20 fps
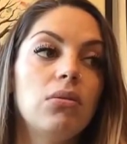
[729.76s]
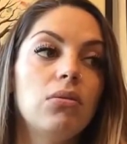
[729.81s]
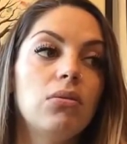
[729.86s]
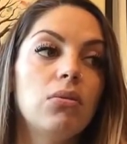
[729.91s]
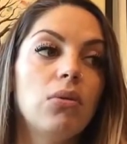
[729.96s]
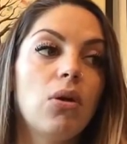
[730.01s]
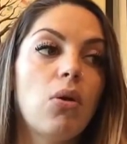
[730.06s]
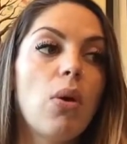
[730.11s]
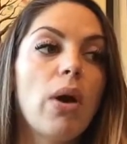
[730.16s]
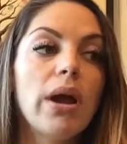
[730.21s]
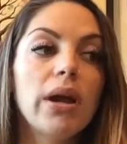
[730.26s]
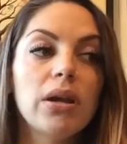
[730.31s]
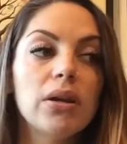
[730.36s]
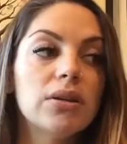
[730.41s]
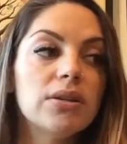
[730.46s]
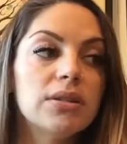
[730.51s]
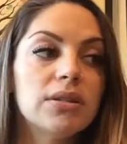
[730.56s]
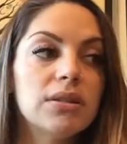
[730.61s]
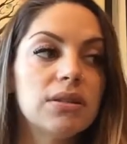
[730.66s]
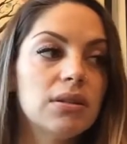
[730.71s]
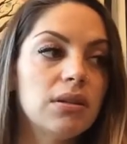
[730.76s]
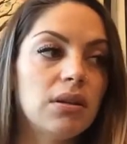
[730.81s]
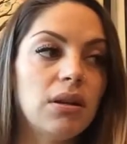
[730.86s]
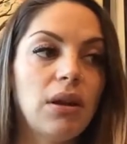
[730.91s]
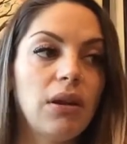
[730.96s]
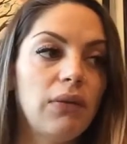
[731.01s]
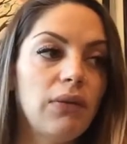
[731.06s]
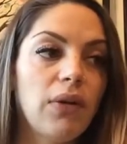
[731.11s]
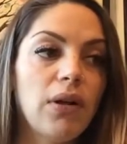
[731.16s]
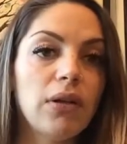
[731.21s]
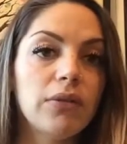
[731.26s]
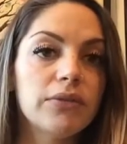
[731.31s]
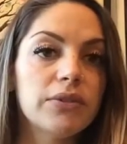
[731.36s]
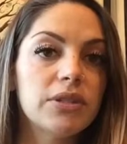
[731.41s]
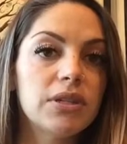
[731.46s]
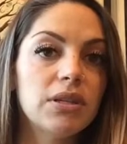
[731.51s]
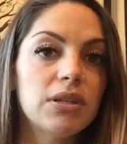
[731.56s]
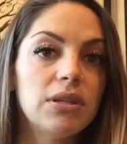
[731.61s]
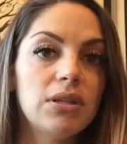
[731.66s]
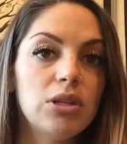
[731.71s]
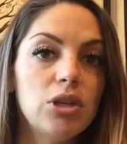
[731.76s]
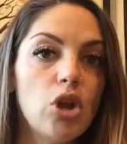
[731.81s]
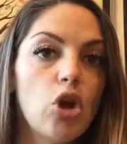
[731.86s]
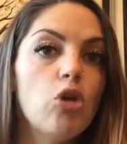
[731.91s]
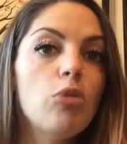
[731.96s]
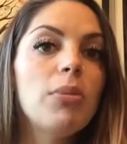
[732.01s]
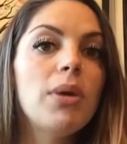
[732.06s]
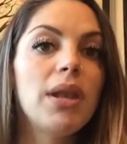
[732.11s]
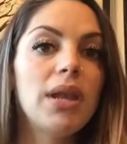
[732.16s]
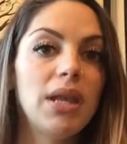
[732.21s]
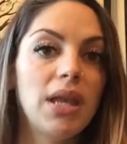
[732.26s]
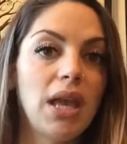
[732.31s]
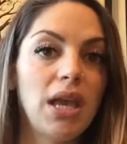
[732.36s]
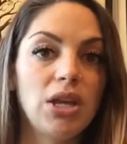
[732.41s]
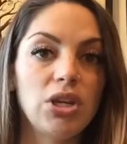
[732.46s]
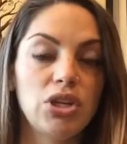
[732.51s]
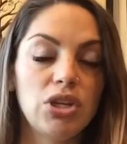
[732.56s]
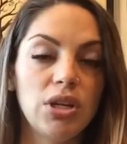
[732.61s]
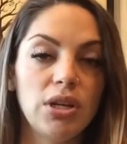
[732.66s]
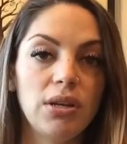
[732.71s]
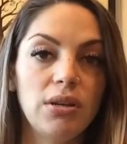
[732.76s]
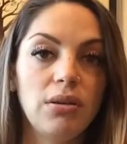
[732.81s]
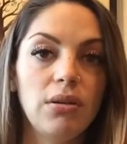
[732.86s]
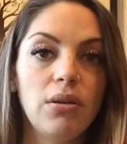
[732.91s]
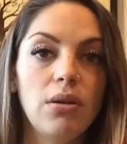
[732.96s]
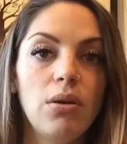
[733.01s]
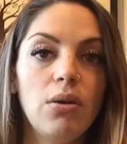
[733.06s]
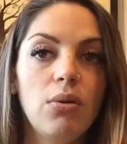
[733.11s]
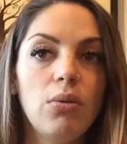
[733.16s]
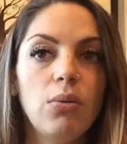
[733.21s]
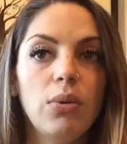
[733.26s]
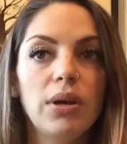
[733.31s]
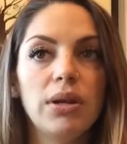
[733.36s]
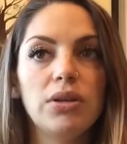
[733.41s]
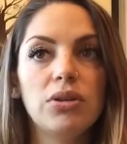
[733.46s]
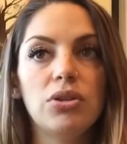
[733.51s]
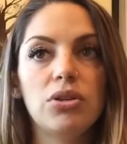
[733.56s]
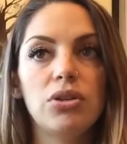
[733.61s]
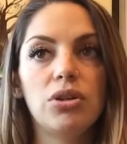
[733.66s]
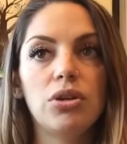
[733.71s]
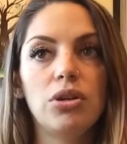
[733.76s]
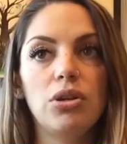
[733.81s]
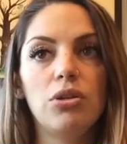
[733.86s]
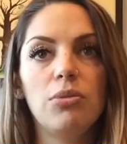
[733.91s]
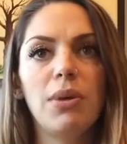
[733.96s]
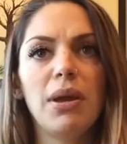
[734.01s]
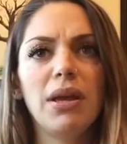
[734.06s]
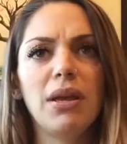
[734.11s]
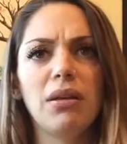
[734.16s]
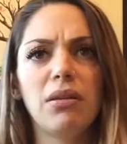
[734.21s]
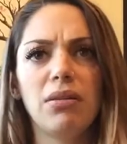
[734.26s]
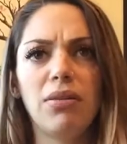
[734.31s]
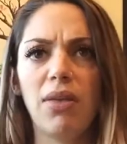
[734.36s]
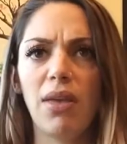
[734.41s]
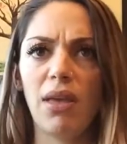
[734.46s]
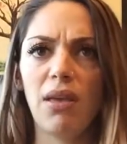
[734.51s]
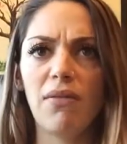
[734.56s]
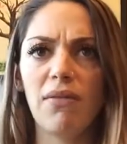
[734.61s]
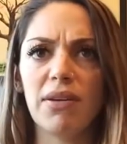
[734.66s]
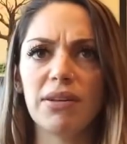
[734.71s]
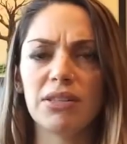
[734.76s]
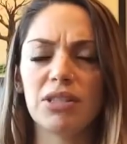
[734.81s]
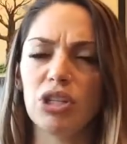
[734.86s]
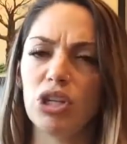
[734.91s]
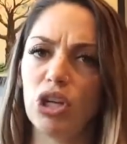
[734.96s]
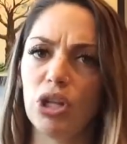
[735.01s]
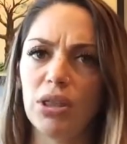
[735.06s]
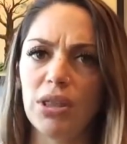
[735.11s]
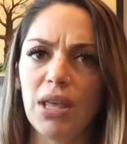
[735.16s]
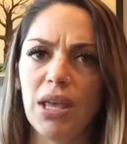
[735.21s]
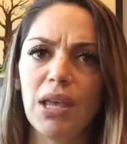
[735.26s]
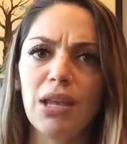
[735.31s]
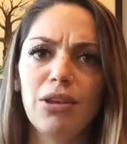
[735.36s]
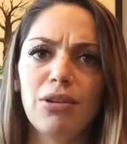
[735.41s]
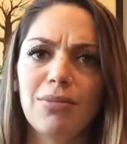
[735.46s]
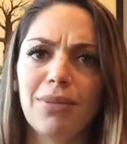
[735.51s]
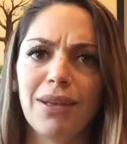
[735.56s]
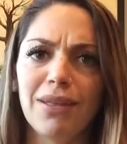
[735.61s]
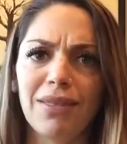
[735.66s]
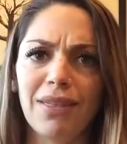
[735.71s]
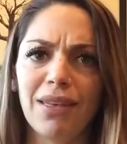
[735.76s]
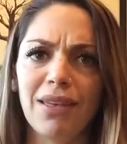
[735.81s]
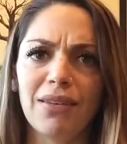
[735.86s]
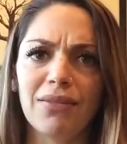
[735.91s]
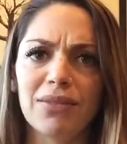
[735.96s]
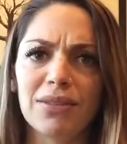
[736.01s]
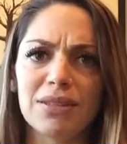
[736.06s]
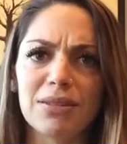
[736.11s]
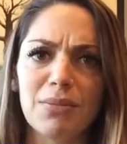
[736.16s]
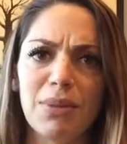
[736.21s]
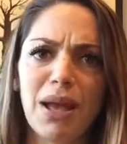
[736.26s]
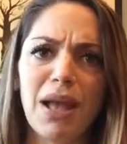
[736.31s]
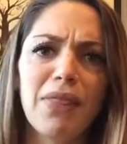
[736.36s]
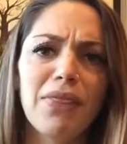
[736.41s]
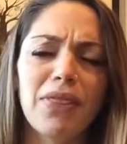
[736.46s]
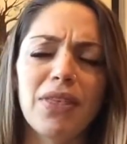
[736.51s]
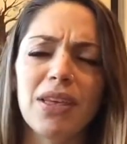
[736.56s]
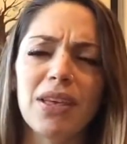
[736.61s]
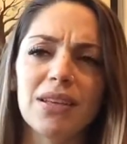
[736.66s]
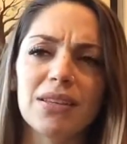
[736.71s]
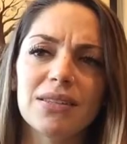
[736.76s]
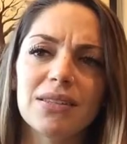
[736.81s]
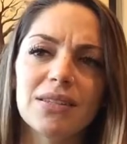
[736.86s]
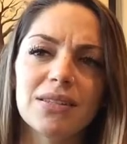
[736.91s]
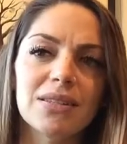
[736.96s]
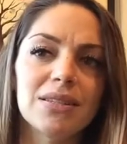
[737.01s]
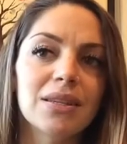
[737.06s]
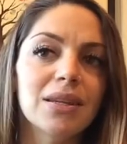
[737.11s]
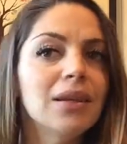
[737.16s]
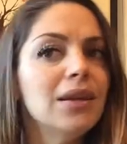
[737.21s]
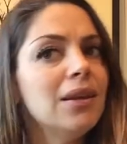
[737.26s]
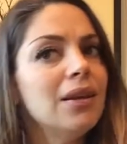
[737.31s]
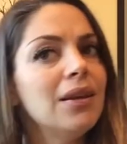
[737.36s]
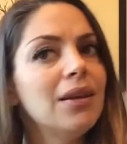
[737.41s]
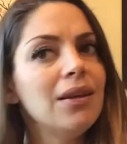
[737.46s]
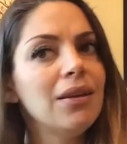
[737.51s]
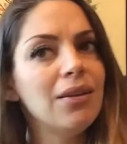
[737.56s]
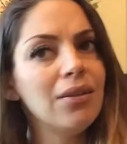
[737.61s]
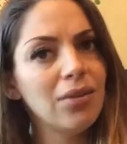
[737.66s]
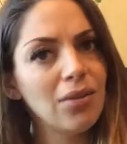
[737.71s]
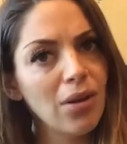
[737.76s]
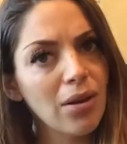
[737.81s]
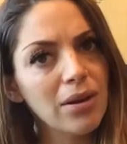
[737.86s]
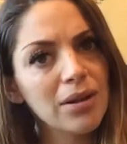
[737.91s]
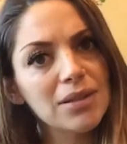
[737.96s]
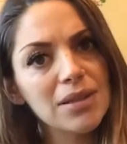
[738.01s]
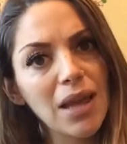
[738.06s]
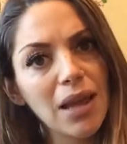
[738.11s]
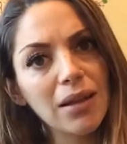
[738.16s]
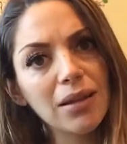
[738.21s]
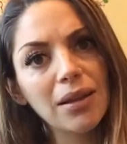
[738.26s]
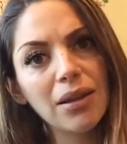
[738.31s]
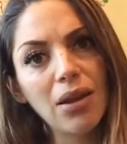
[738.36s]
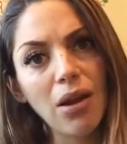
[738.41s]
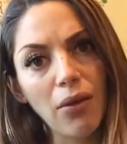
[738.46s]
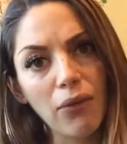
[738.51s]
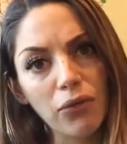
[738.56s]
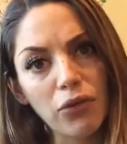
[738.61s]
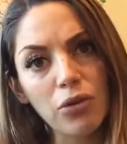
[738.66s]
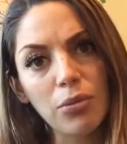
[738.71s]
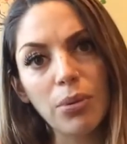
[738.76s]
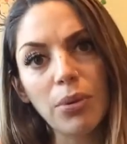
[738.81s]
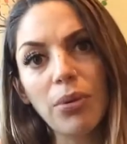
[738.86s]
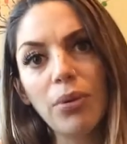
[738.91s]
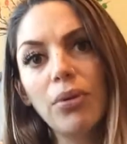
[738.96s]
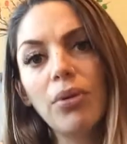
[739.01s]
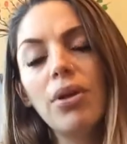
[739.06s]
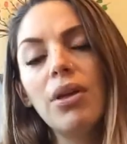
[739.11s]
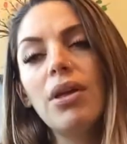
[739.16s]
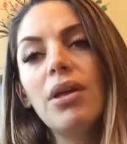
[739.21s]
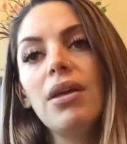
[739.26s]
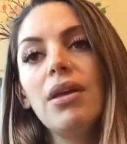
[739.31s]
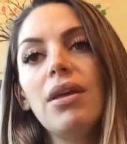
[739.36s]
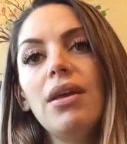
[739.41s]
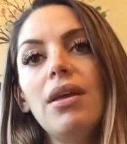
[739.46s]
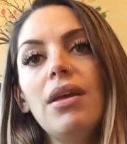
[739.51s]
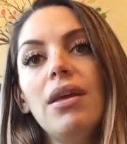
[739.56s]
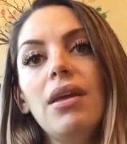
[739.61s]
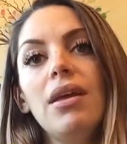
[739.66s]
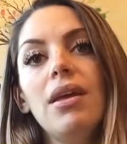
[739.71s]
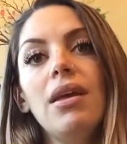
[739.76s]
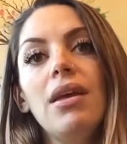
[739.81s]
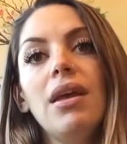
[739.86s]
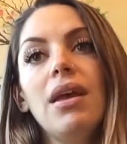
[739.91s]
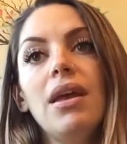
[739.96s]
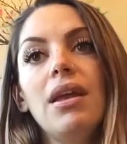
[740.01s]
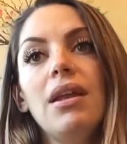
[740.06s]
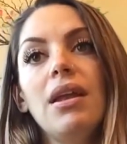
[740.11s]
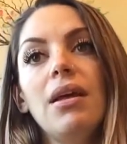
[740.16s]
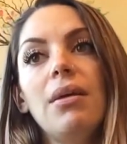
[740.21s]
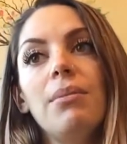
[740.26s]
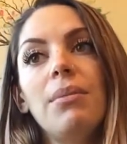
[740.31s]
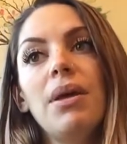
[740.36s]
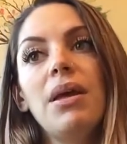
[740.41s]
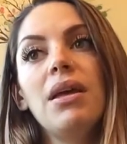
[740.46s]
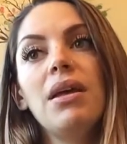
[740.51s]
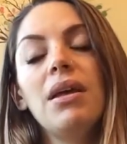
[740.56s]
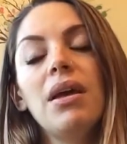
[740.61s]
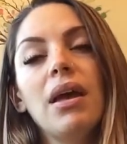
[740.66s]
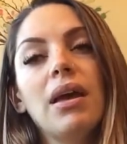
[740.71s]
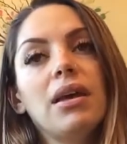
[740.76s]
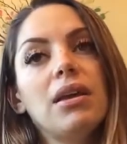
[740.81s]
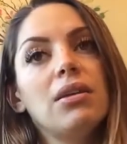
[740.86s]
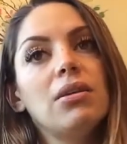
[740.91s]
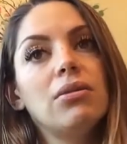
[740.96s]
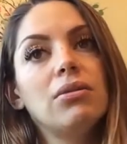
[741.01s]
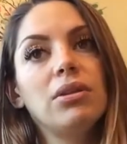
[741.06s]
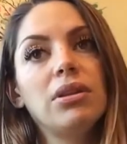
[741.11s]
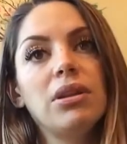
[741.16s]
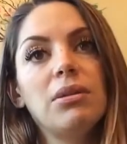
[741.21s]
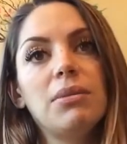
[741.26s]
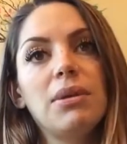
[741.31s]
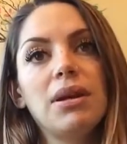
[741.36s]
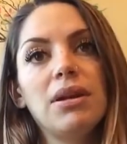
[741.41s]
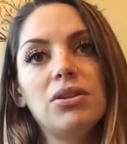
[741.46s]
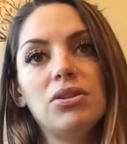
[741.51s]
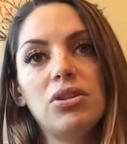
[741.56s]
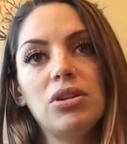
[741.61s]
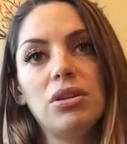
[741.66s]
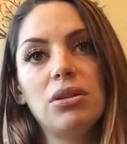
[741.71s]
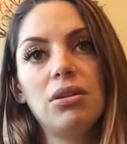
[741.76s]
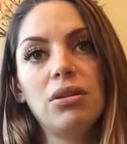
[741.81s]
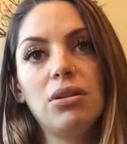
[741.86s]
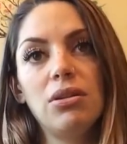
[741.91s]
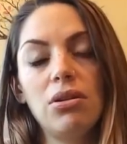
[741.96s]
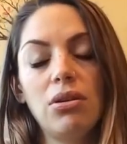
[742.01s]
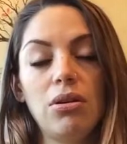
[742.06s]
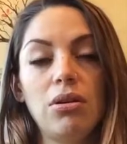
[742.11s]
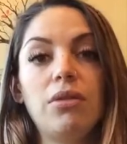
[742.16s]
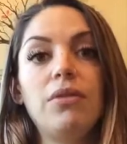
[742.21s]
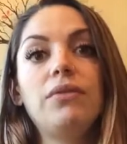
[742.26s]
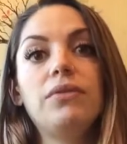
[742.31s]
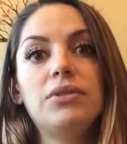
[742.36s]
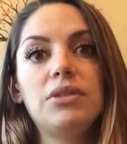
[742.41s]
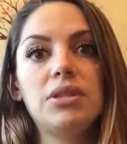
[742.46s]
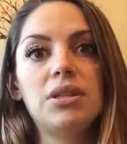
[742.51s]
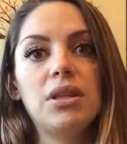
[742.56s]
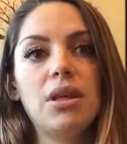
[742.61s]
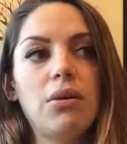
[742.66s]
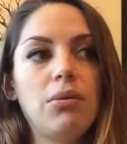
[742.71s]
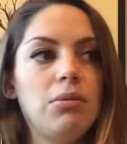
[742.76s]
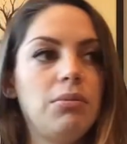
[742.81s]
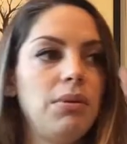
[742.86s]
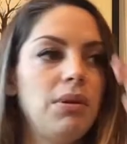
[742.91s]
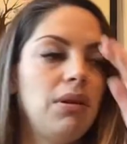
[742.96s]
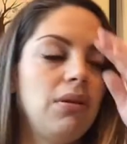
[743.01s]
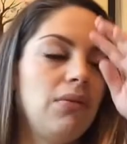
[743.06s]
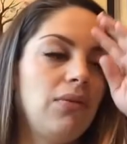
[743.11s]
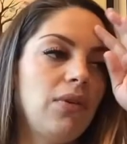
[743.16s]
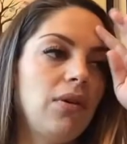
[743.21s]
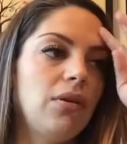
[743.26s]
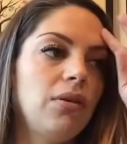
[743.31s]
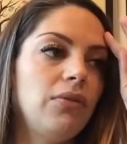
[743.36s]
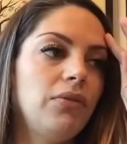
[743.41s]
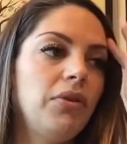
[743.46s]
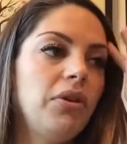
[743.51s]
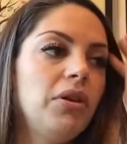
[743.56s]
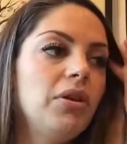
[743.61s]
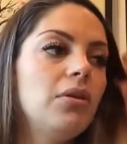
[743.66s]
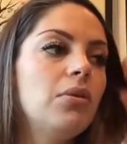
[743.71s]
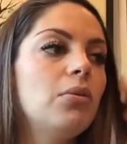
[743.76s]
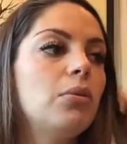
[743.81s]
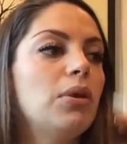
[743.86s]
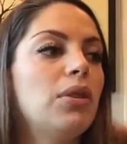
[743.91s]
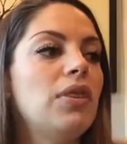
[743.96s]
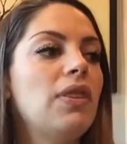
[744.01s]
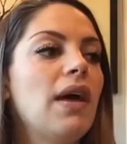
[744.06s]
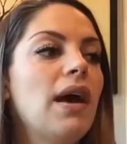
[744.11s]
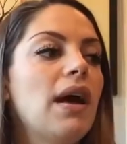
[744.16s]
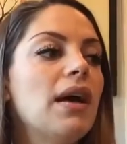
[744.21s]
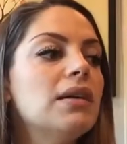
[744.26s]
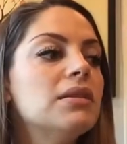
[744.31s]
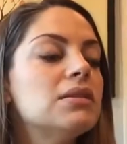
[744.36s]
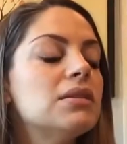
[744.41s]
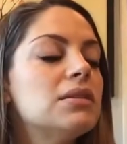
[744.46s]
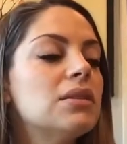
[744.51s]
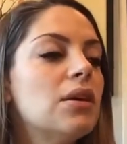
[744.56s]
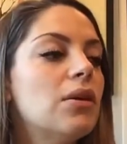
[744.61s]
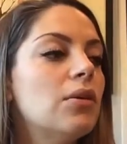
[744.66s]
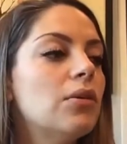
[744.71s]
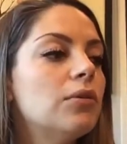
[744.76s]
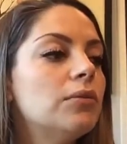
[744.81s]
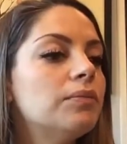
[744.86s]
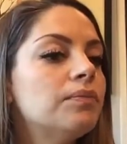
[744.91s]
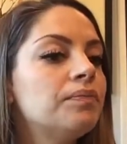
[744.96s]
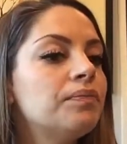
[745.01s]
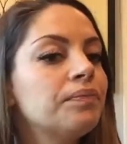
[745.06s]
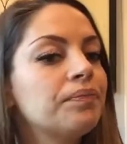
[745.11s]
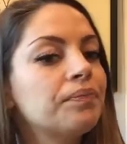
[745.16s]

requires and involves no medication, which you might think of as a good thing and you might think of as a bad thing because it's not exactly comfortable. And I can only imagine the nerves that would be involved with that. So,